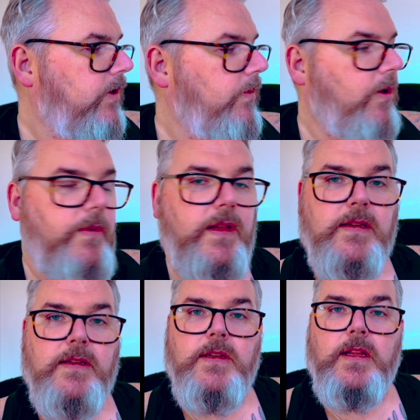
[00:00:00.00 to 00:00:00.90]
Do all
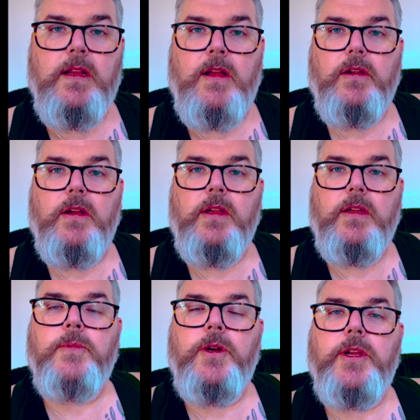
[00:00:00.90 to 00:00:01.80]
this as a long
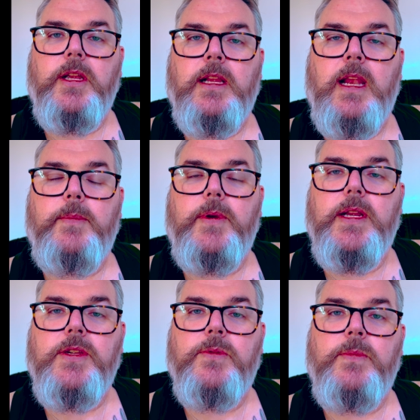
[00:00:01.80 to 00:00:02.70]
working
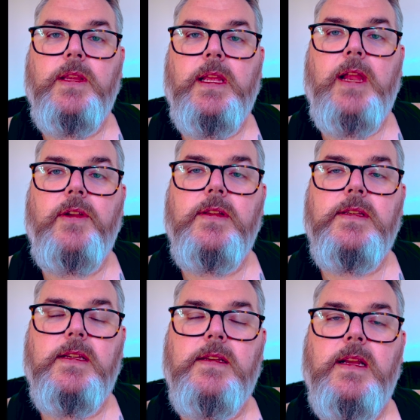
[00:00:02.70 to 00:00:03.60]
collaboration with Canon,
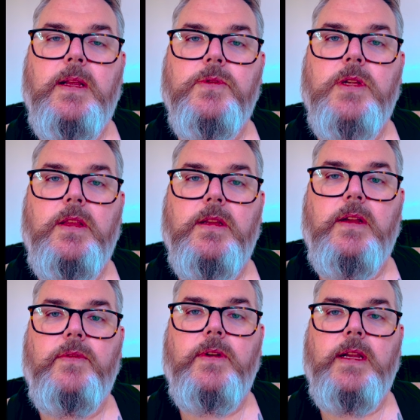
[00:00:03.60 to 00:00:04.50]
testing out all the
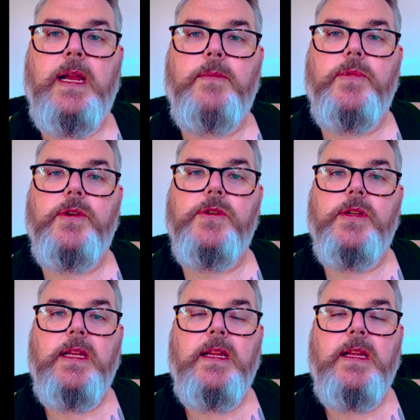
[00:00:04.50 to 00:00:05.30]
different cameras